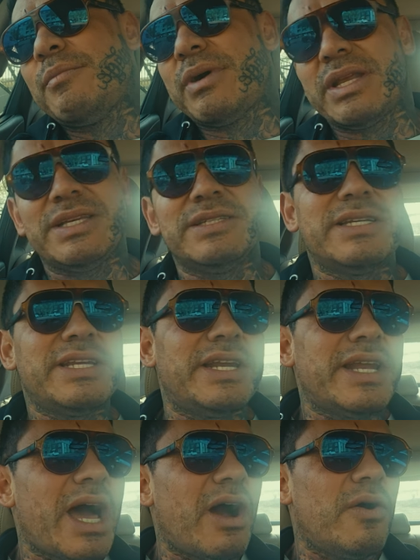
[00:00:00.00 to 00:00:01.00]
But he's in
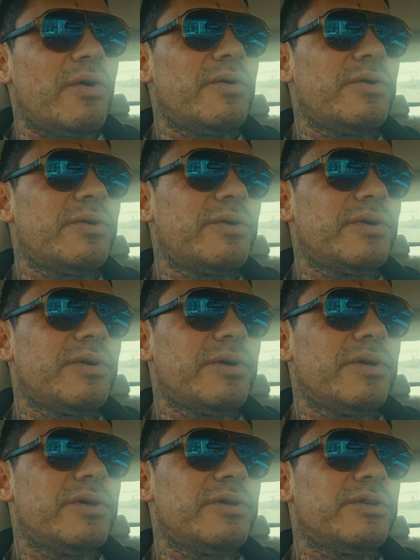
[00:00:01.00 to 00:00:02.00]
and out.
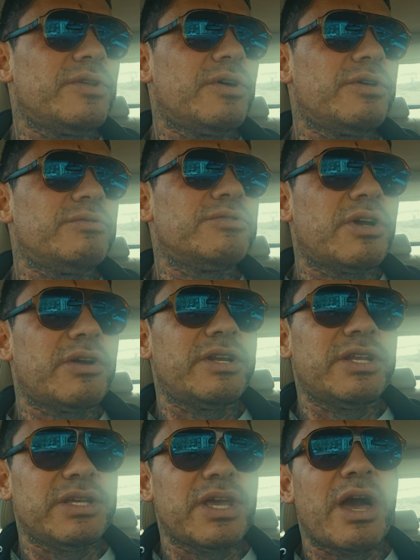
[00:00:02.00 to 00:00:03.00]
You know, he was
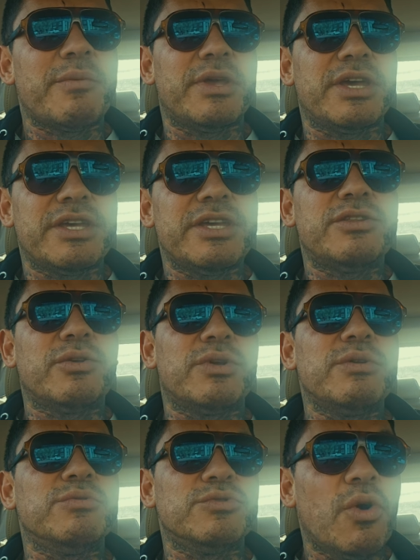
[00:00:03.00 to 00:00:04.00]
already viejito.
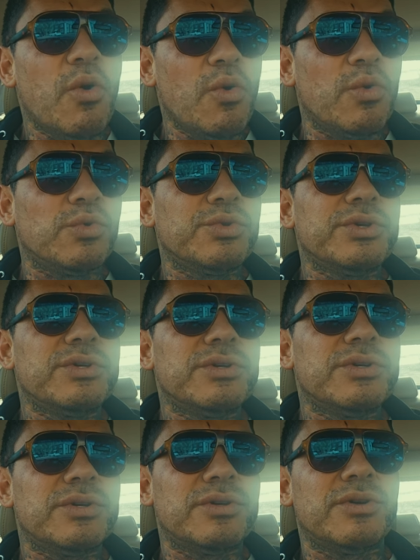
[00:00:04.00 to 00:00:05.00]
He was old,
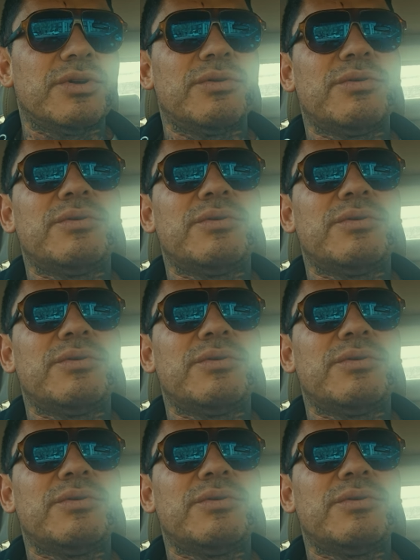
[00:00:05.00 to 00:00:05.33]
you know.